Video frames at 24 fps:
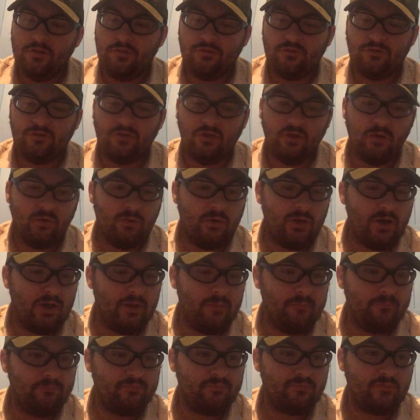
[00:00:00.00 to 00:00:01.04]
So
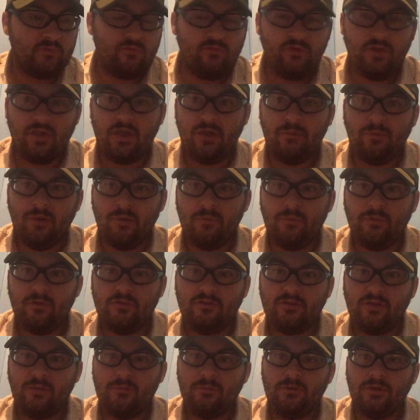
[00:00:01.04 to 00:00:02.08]
if you come up with
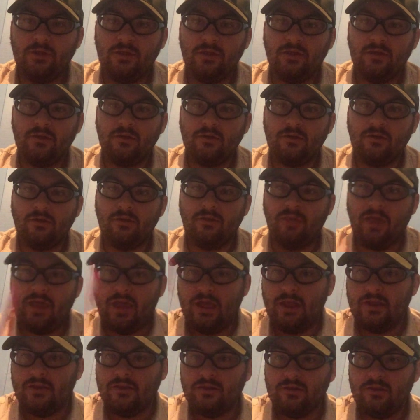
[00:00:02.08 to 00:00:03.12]
something on
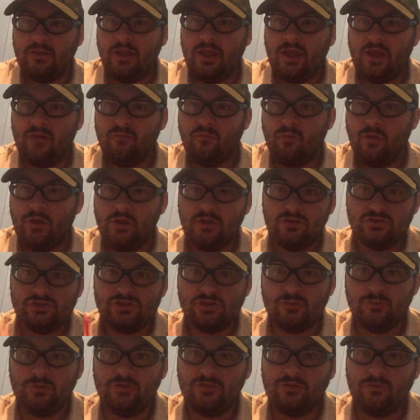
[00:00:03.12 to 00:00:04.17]
that and you have one,
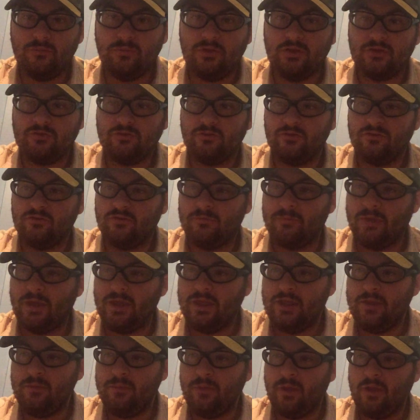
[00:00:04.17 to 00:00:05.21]
shoot me some pictures in
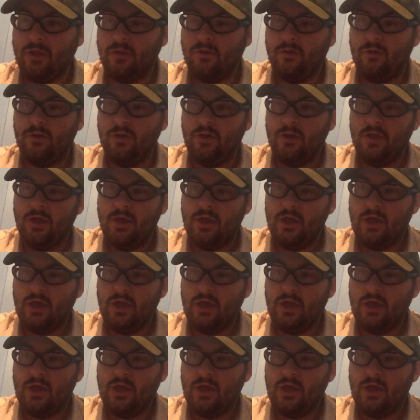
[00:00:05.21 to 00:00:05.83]
my email,